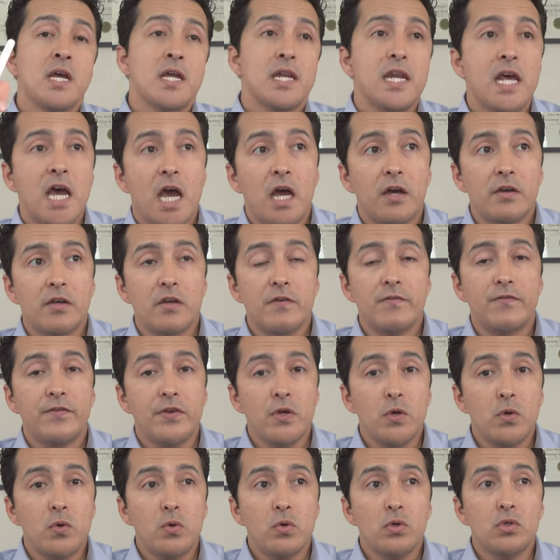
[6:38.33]
Now, if
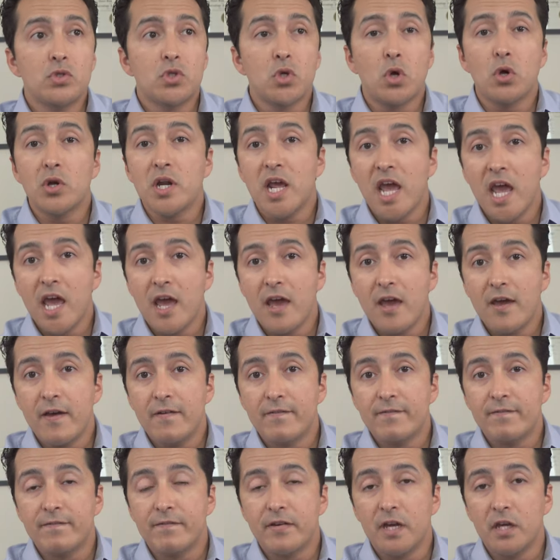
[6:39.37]
you're
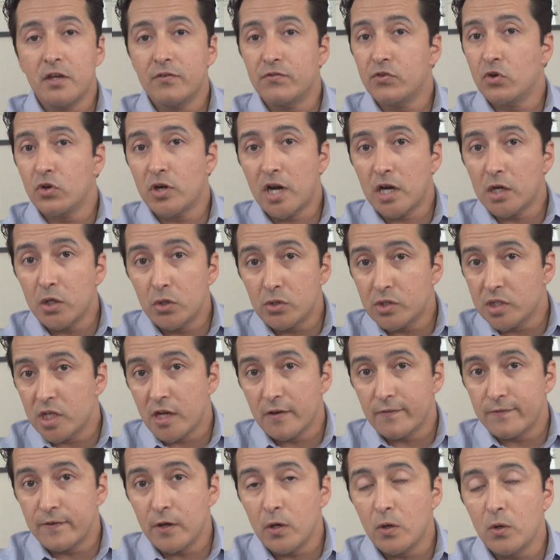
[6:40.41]
not using
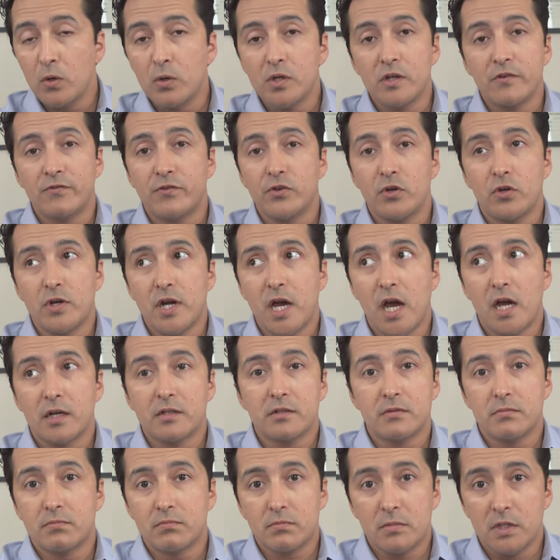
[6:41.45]
a phone, if you're
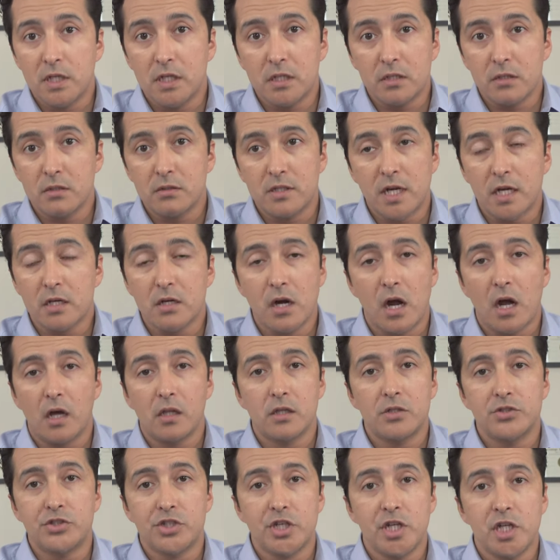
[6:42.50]
not into
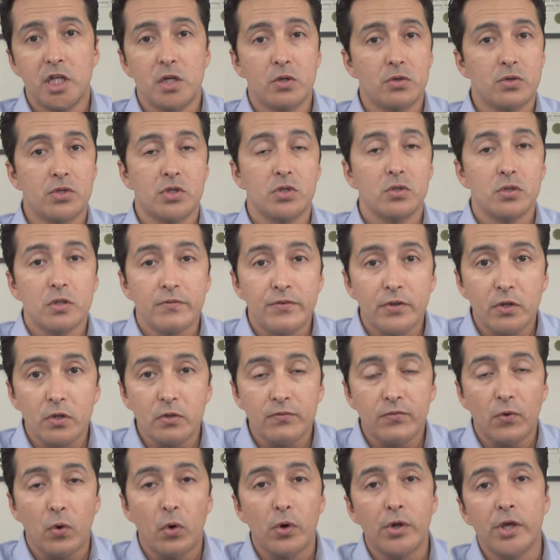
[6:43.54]
technology or too difficult
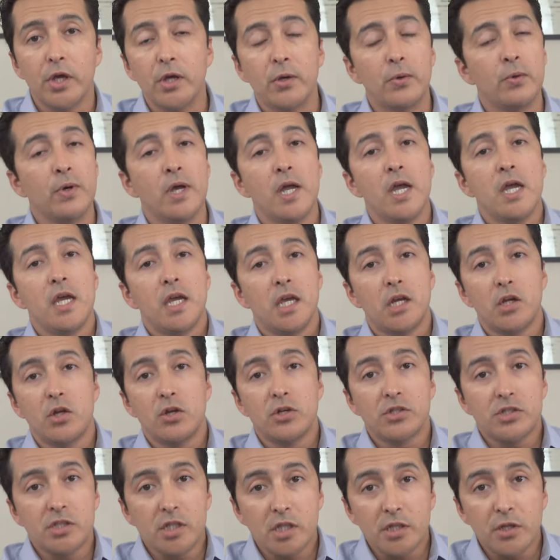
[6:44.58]
for you and you're
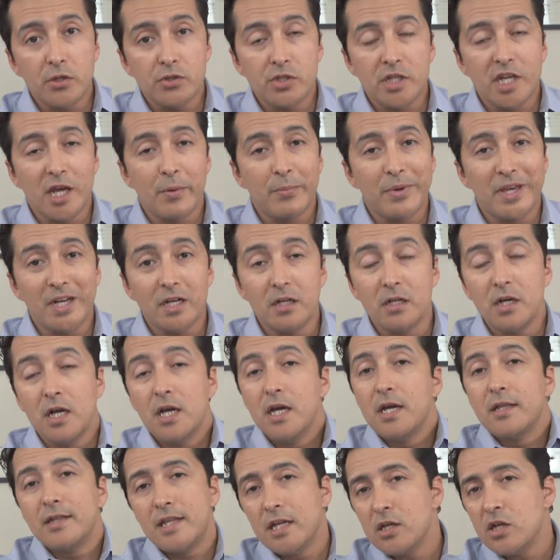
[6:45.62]
still using a meter,
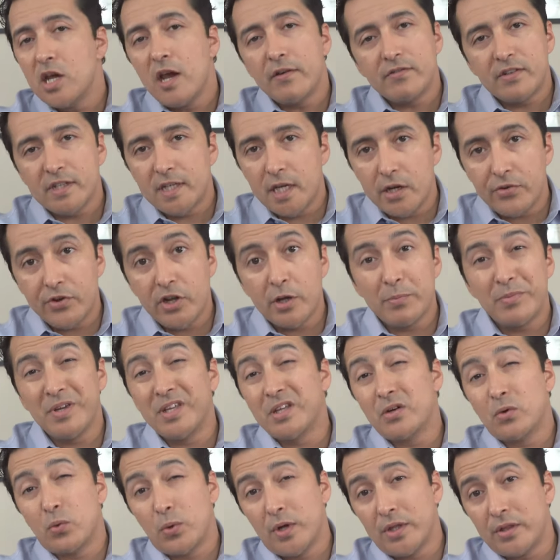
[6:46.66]
then you have to carry a
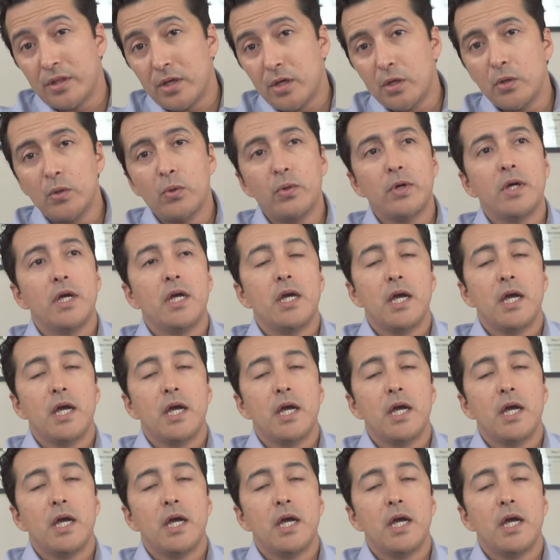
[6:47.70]
meter with you,